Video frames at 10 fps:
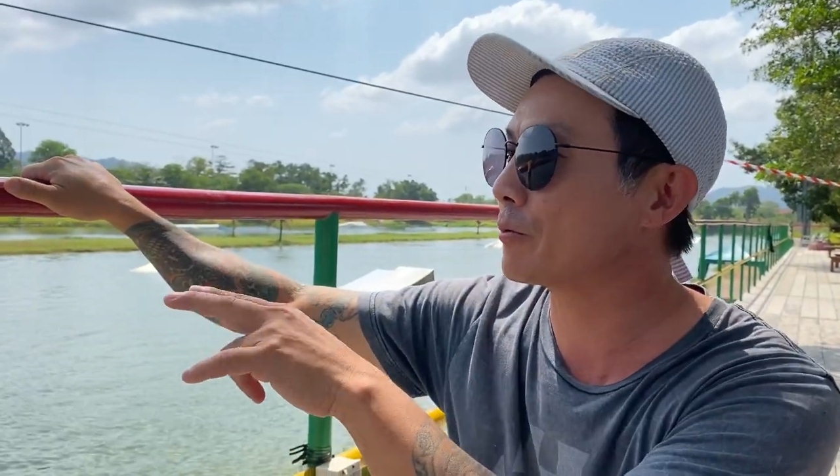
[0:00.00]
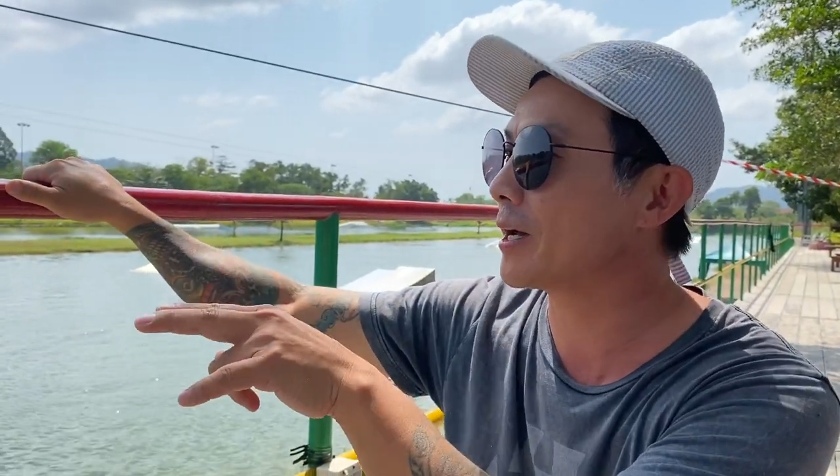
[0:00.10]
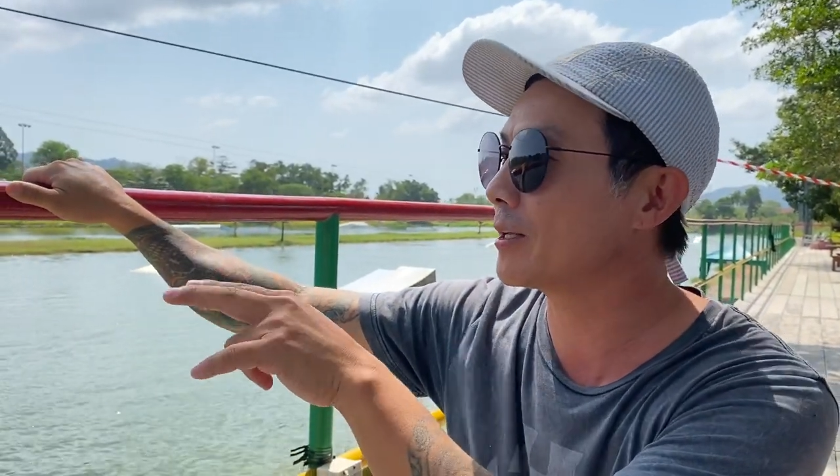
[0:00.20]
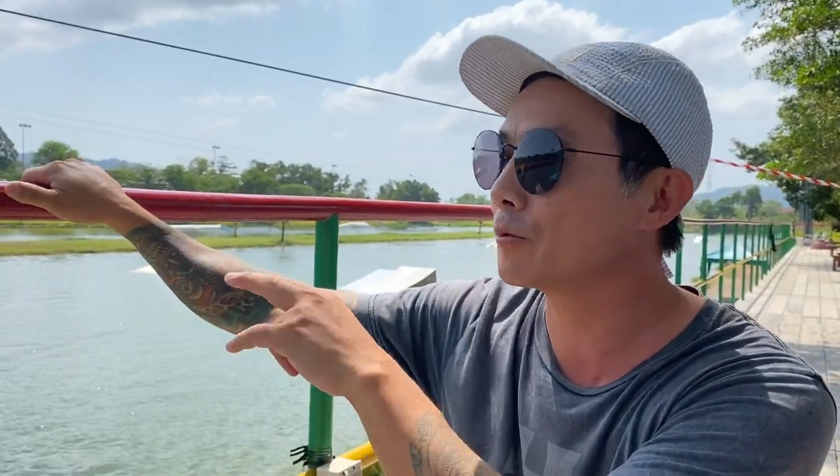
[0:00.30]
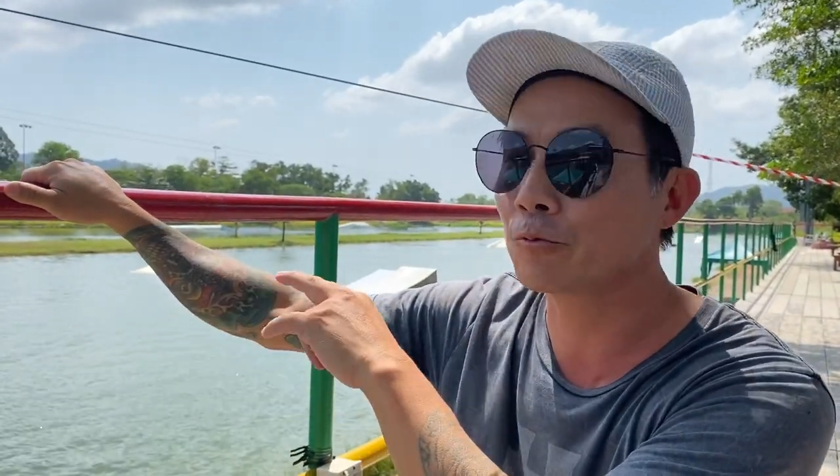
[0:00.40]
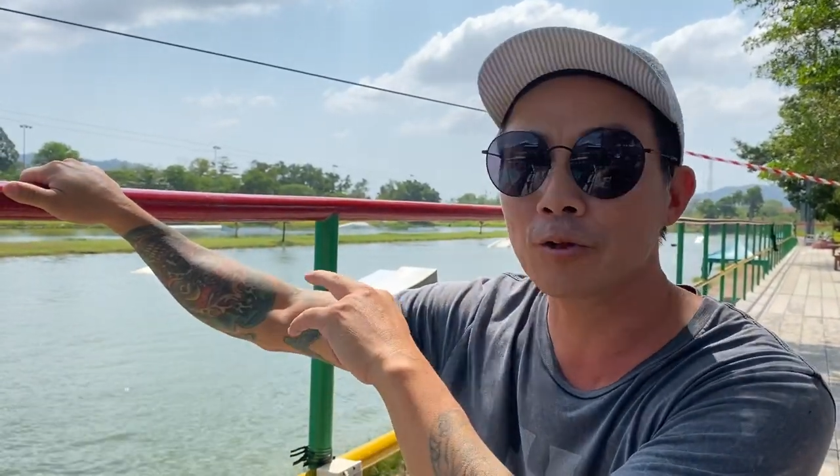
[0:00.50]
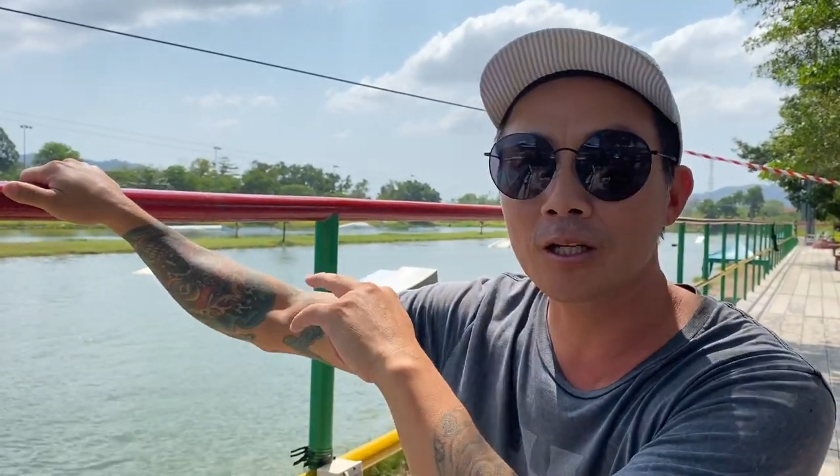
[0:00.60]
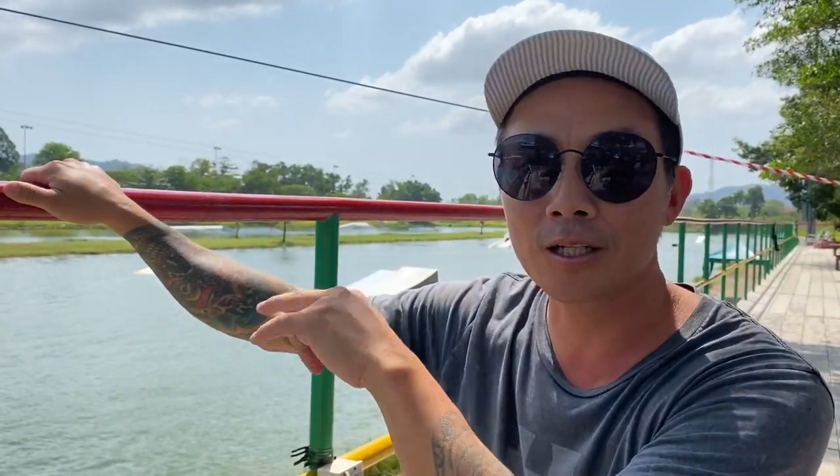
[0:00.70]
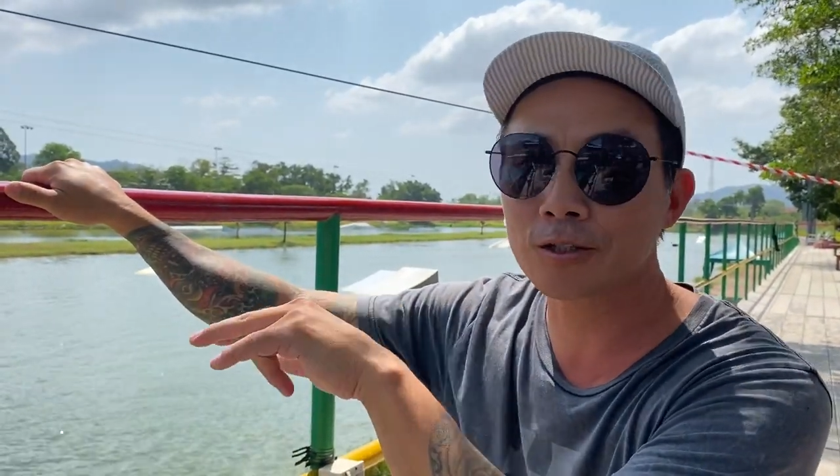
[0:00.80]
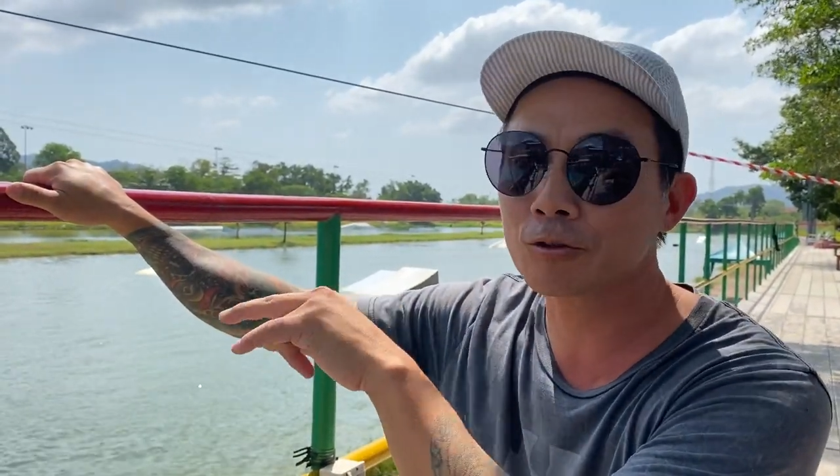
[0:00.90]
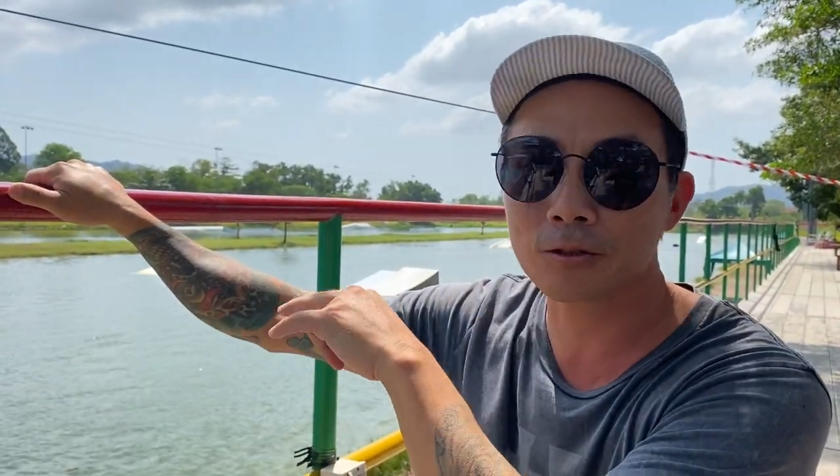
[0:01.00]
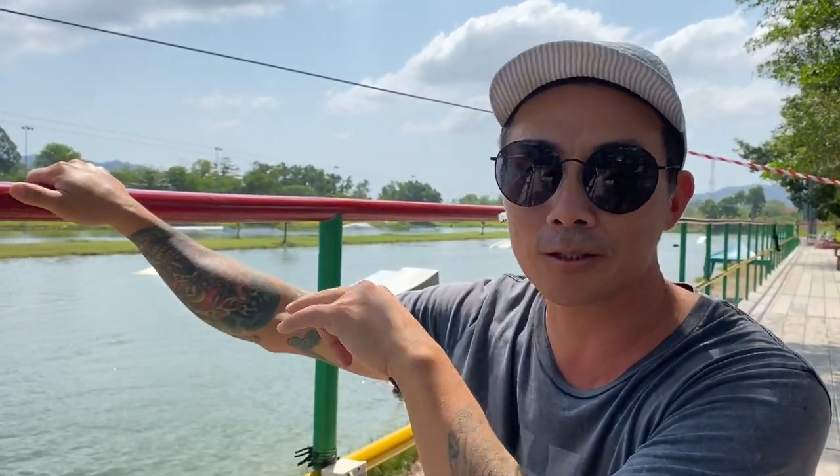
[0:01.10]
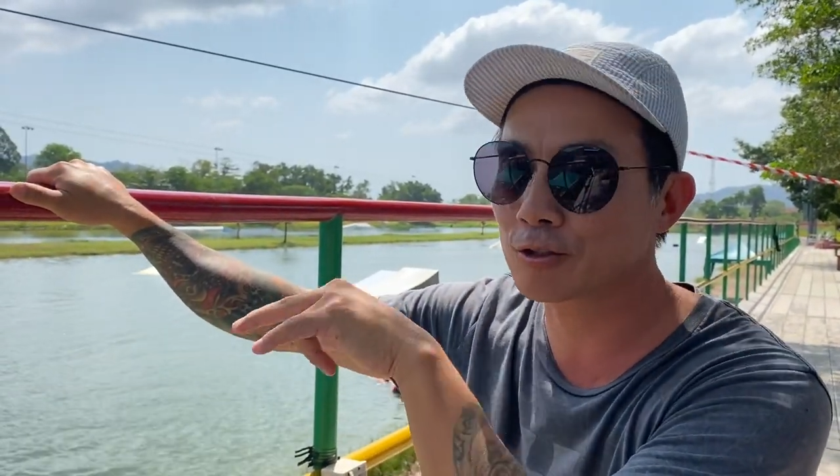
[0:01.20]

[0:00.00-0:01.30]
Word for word: riding really su uh,